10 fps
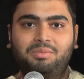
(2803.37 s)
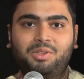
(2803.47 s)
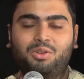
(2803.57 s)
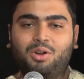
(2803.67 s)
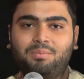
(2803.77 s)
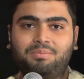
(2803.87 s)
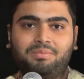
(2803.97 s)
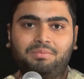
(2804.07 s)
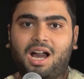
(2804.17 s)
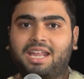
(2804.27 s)
you know,
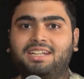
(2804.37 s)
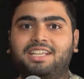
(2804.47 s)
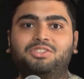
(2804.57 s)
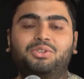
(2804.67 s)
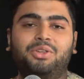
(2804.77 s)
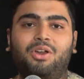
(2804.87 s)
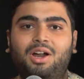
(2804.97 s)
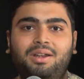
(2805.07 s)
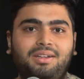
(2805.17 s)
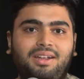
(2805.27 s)
marketing through
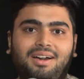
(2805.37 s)
your